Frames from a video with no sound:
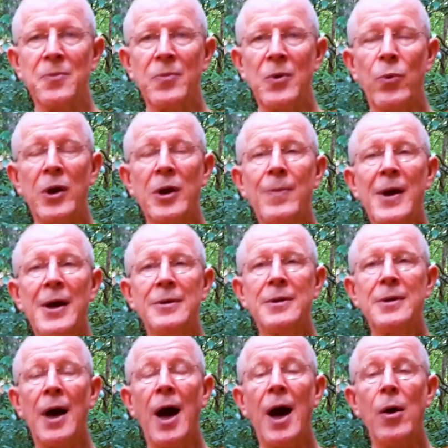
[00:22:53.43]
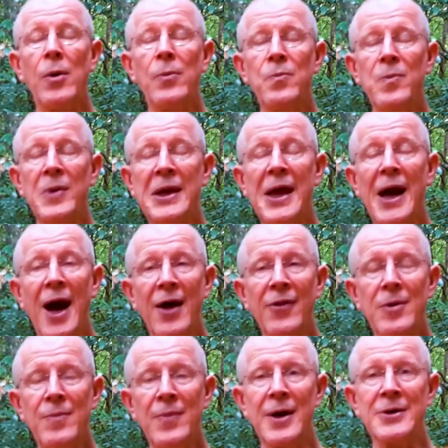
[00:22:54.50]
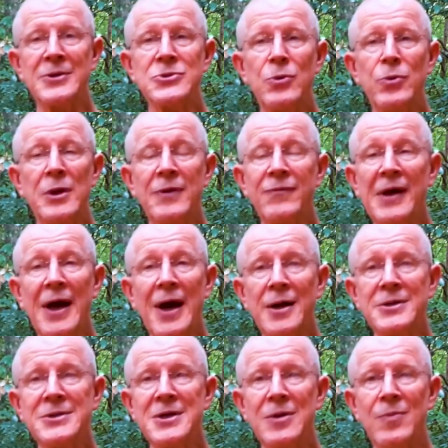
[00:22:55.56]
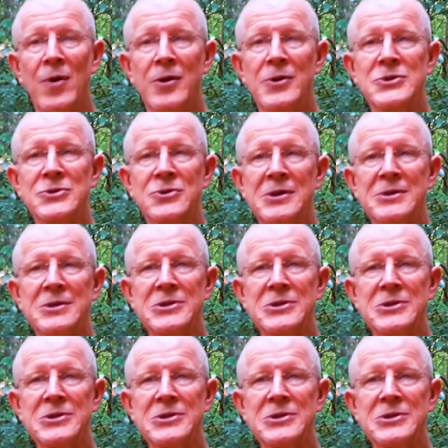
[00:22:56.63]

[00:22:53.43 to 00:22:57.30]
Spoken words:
But what about the many other monks who were living outside monasteries?